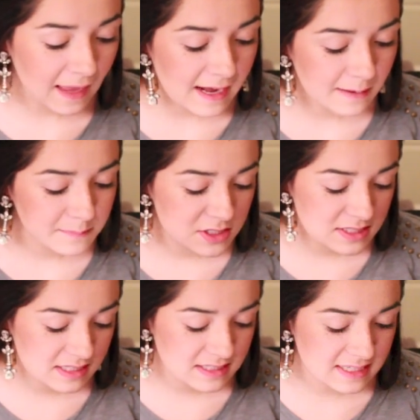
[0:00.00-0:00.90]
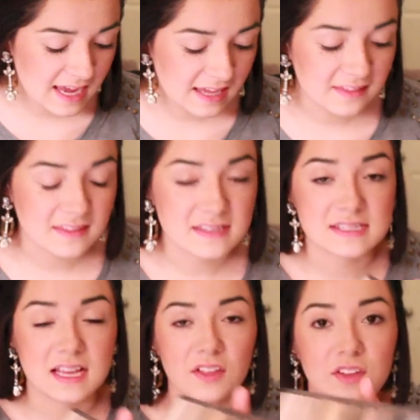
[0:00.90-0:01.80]
And I'm just going to take this
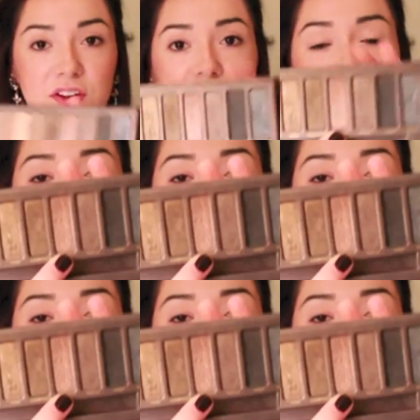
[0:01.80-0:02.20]
color